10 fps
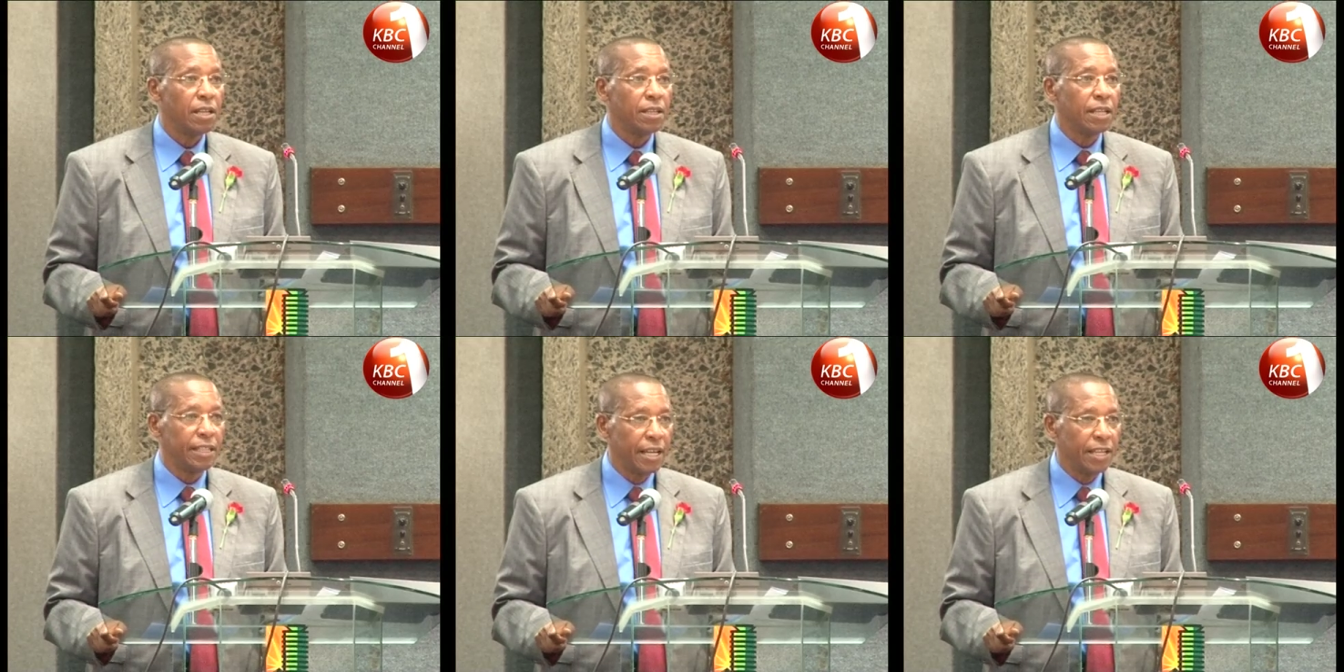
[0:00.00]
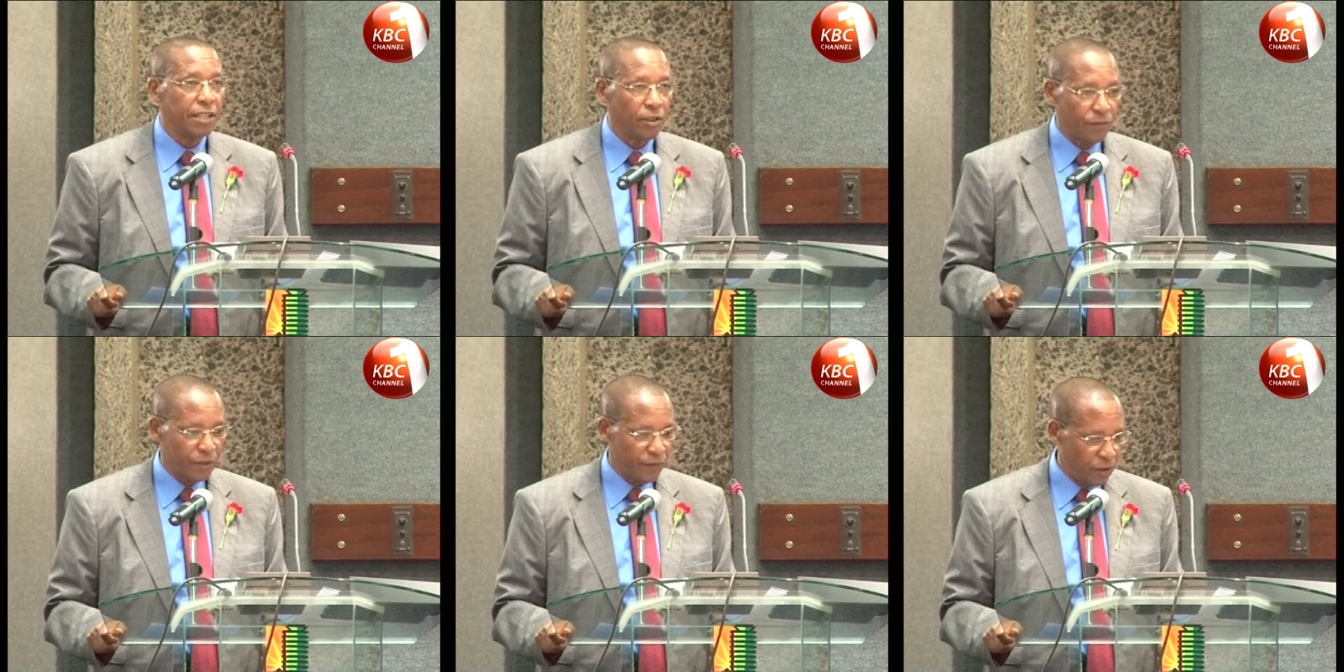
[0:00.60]
The day of
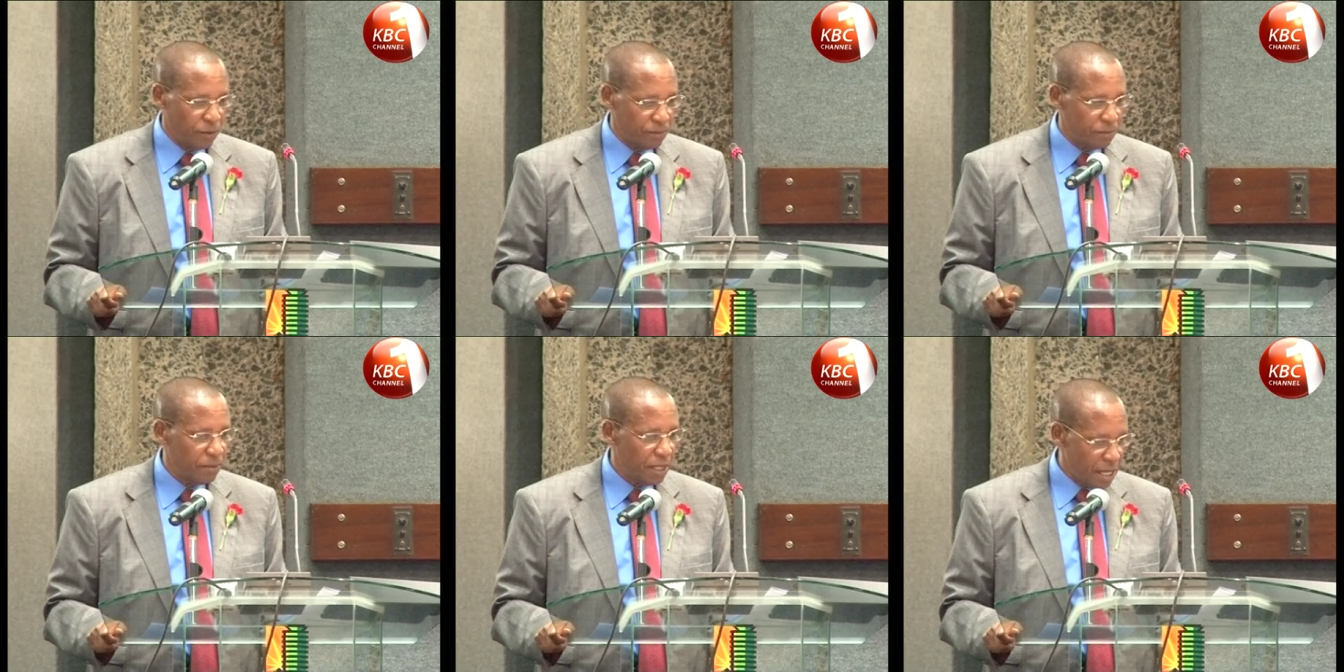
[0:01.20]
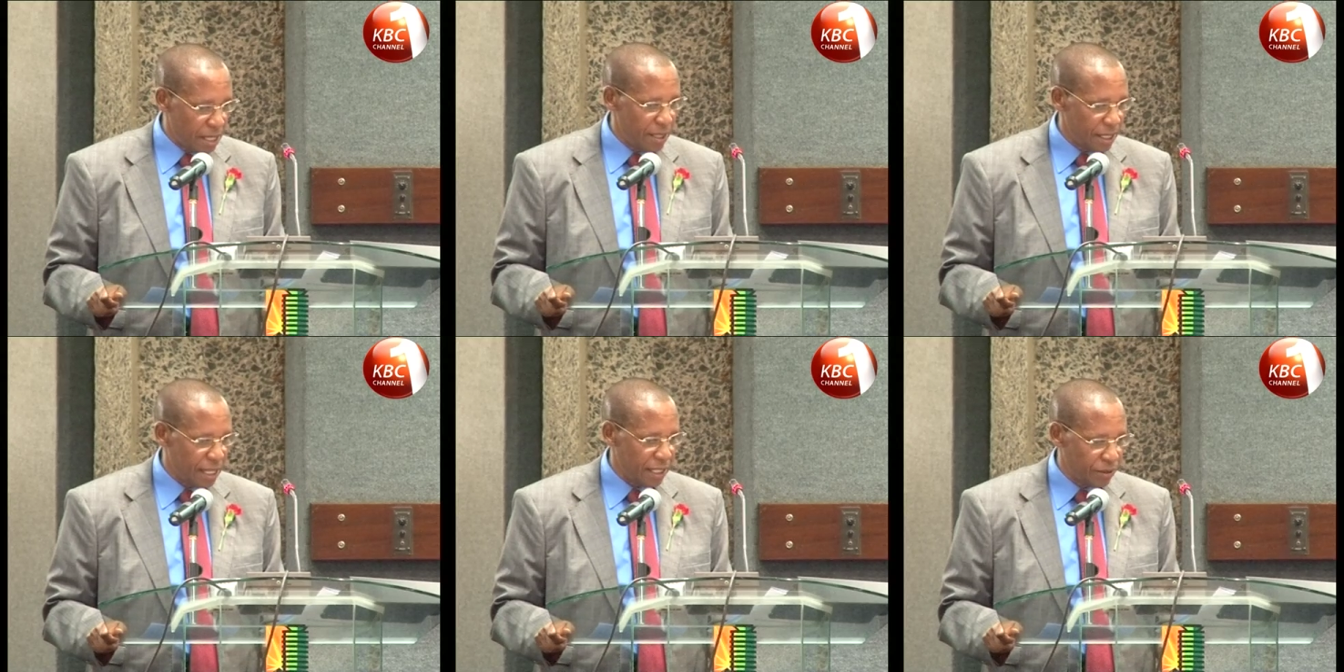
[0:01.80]
reform in
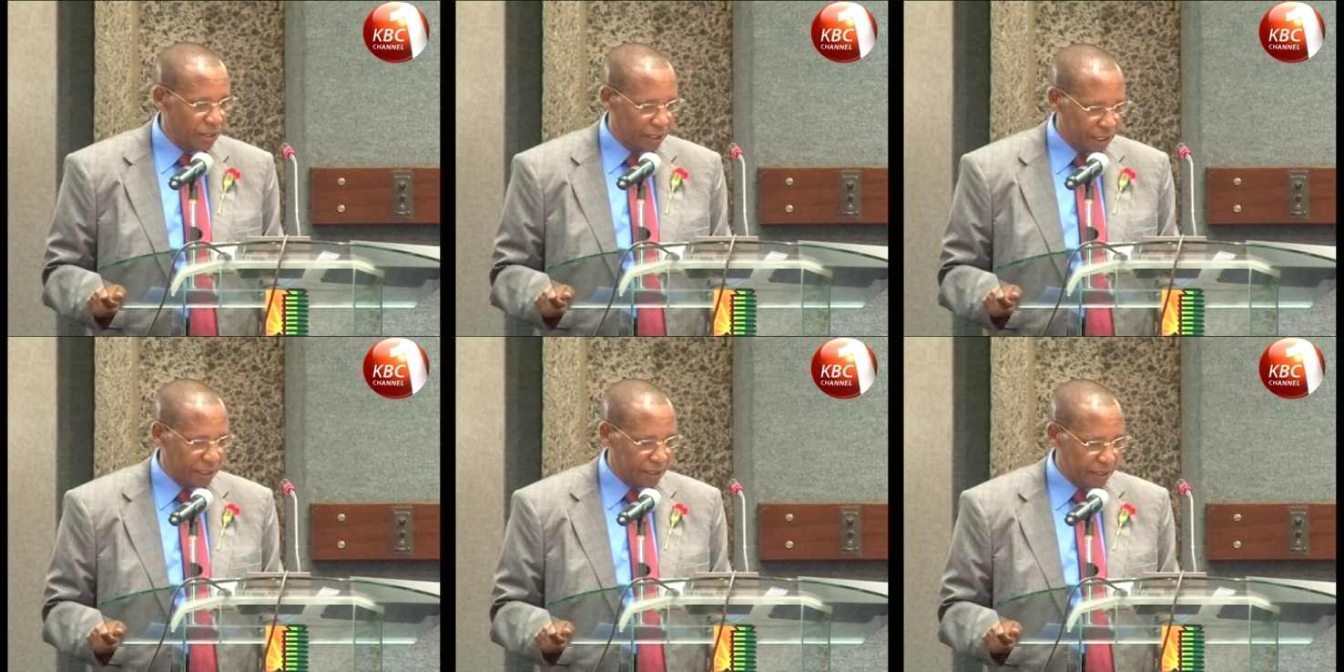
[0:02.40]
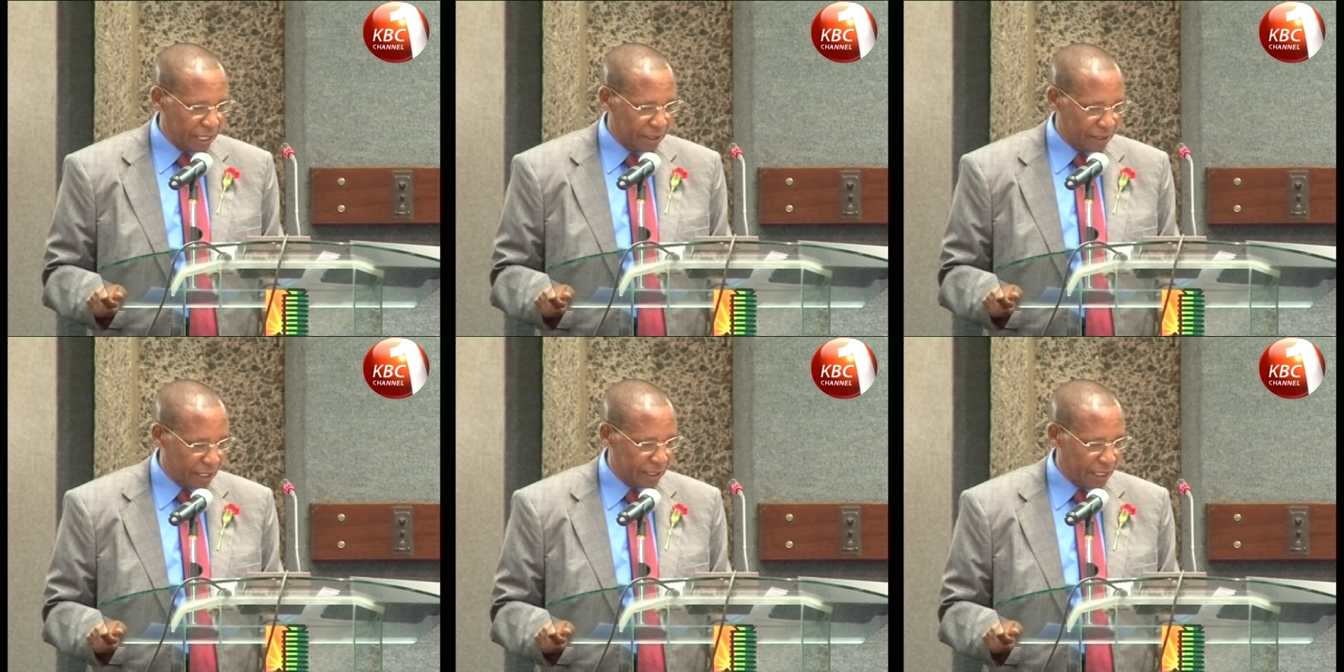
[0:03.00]
the education tech
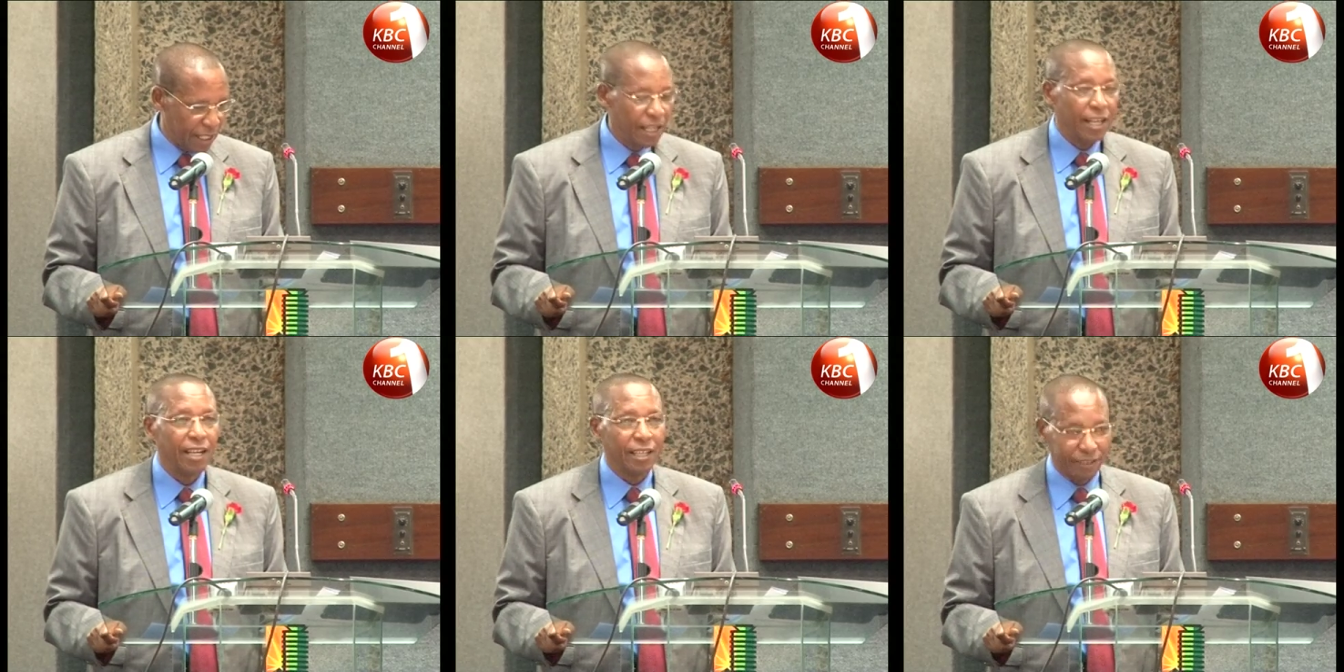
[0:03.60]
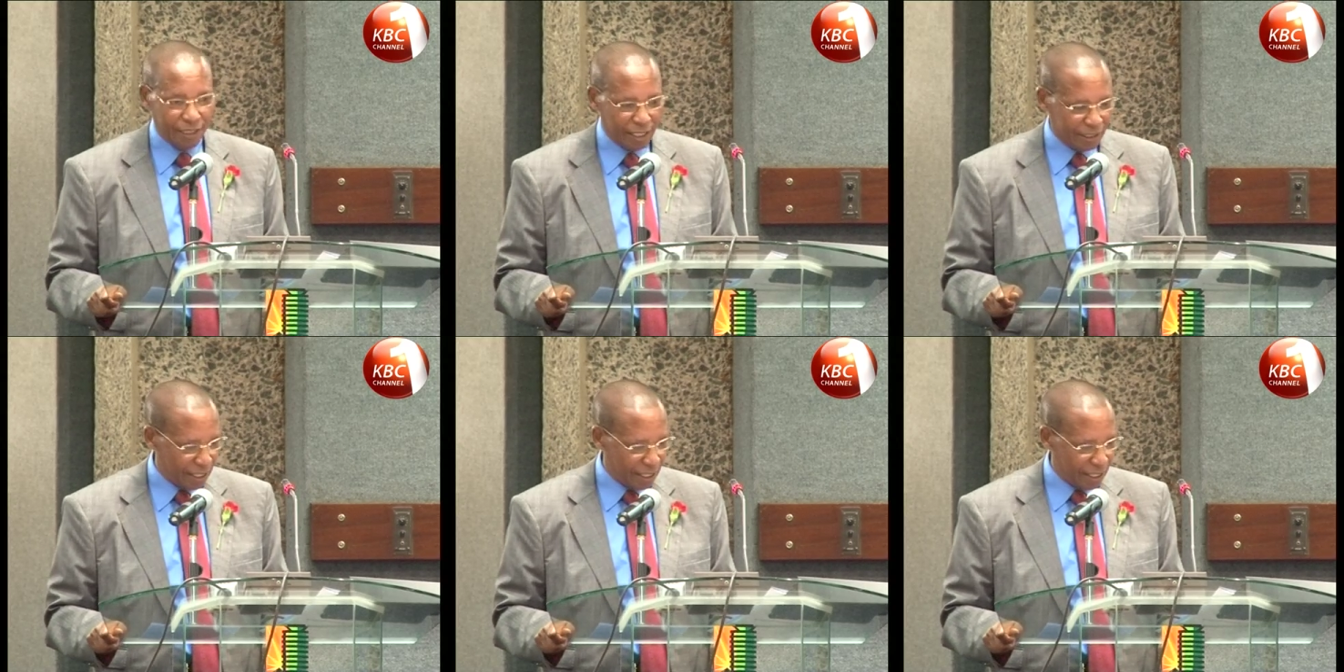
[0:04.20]
sector has just